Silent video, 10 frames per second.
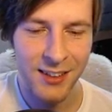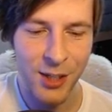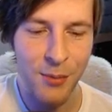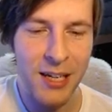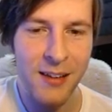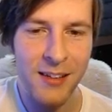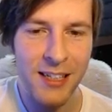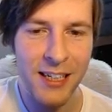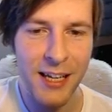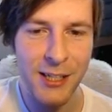Show me another
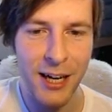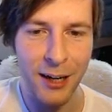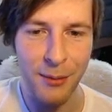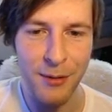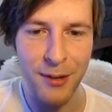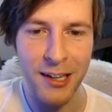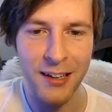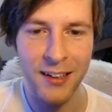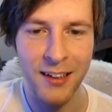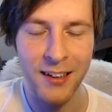DNA tracker, my
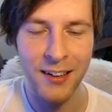friend.